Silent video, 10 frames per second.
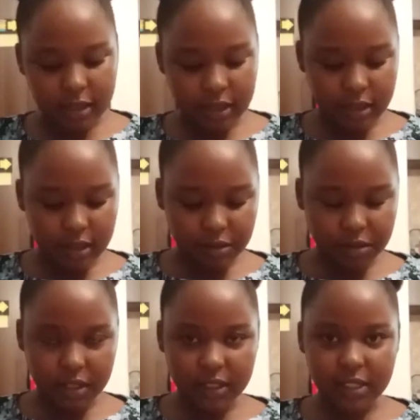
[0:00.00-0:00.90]

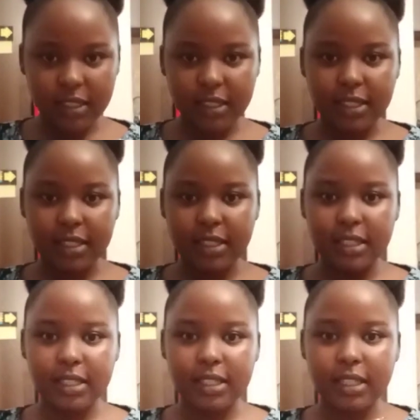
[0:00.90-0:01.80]

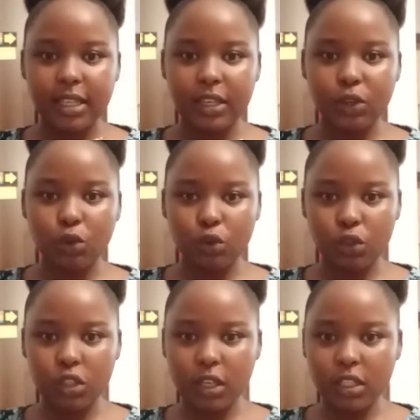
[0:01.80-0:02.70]
earrings and go
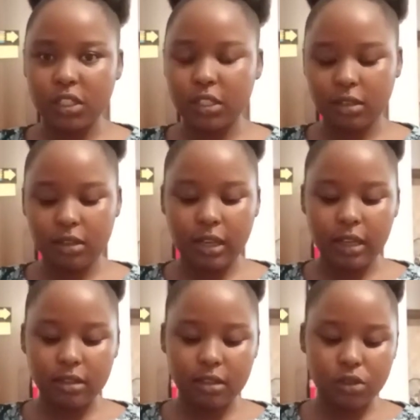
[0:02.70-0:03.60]
to church. I
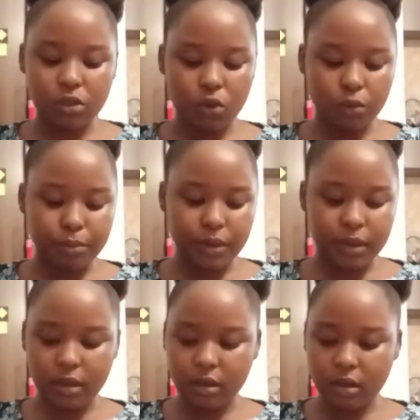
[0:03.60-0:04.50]
like this loop,
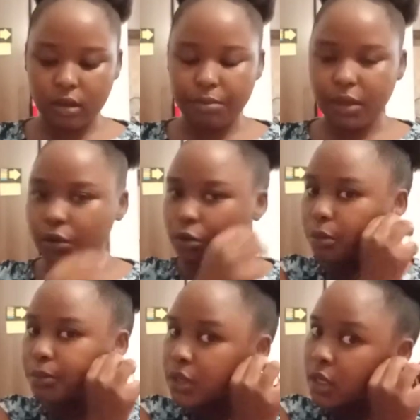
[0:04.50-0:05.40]
big
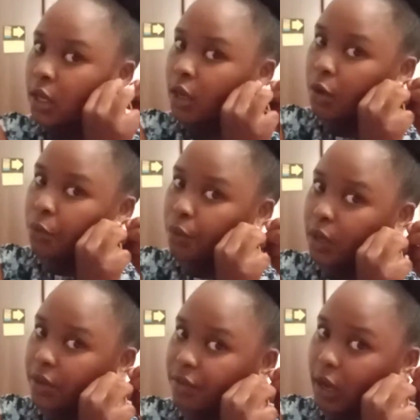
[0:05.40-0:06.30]
hoops,
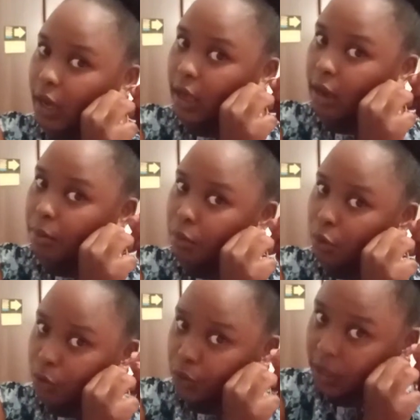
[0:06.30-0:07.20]
whenever I am
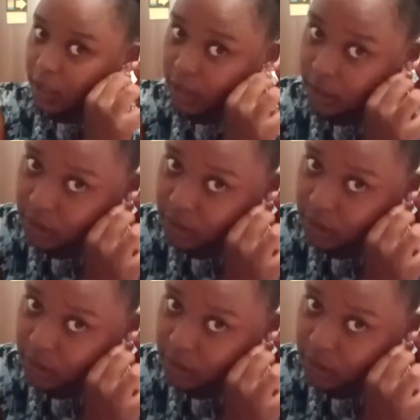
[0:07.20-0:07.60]
going